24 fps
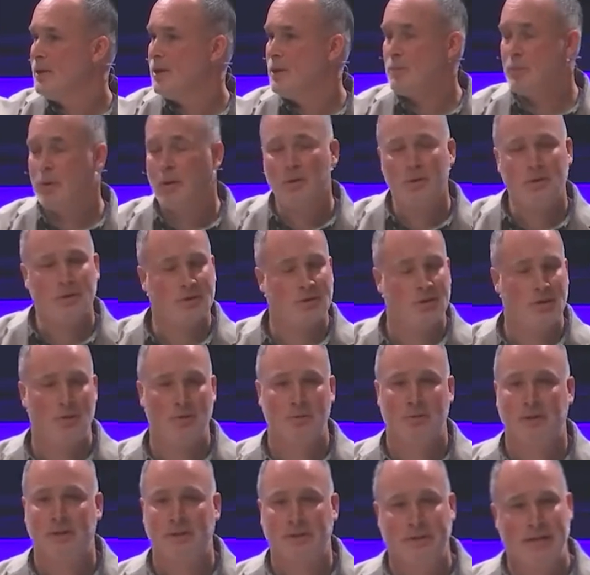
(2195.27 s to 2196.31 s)
the person
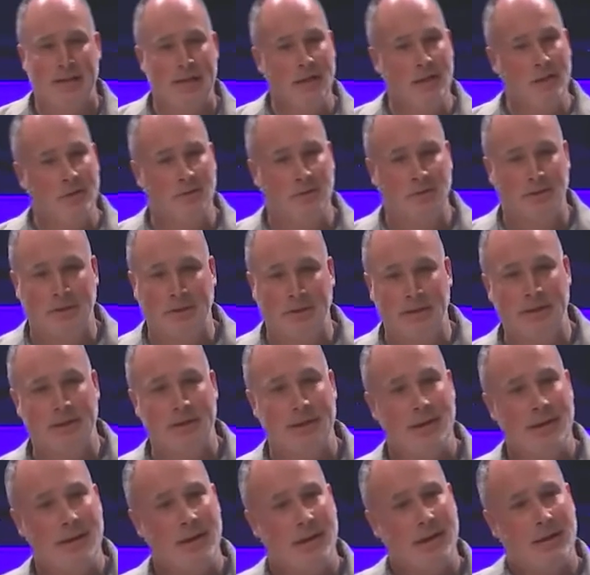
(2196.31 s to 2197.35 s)
who continually
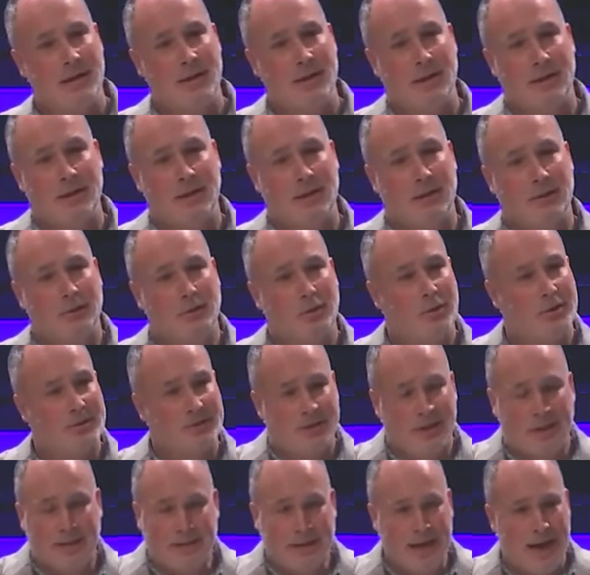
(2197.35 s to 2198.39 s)

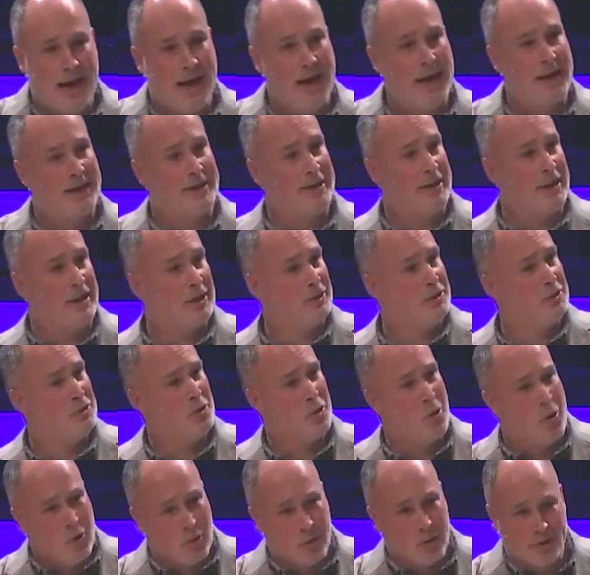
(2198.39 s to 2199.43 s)
looks at God and
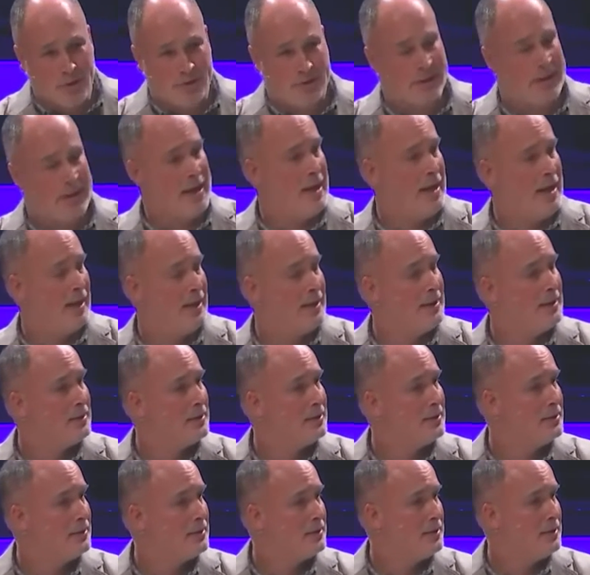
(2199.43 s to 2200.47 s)
ignores God
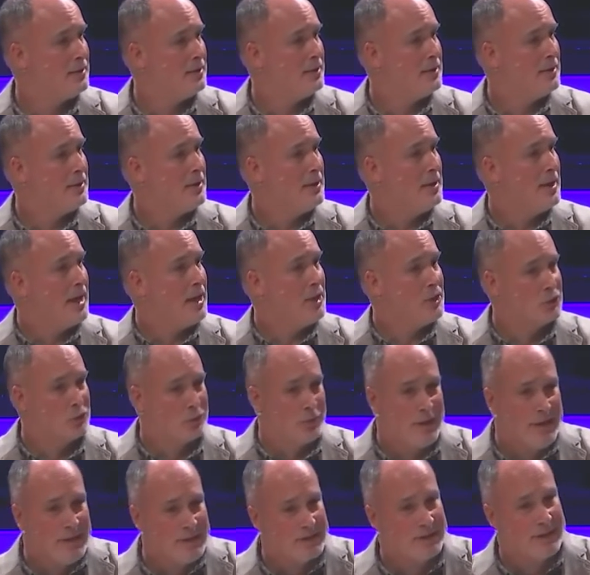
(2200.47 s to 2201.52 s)
and
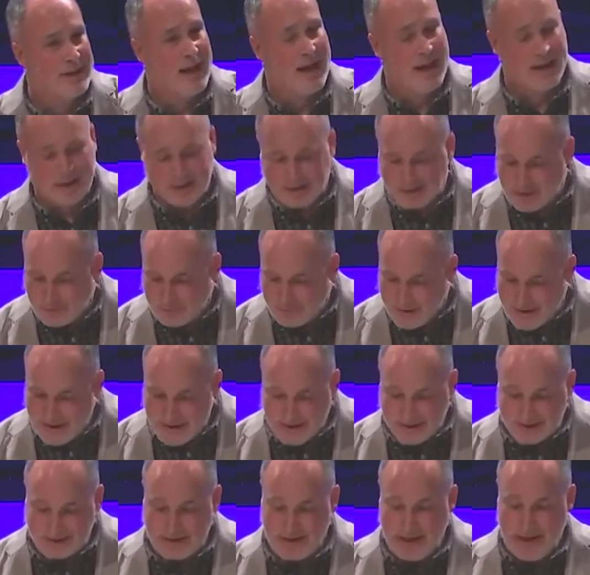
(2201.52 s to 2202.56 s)
treats God as if he
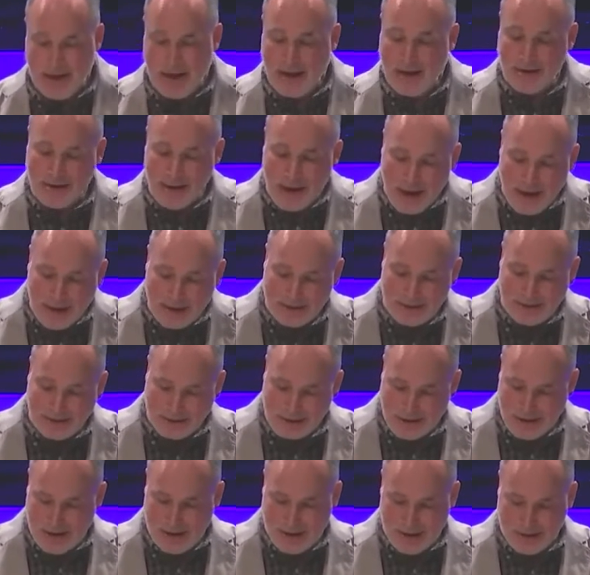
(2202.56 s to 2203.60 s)
is
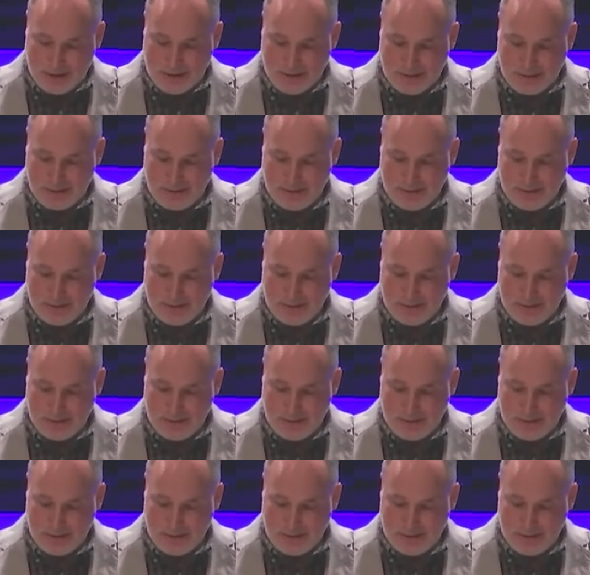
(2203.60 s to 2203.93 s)
not God,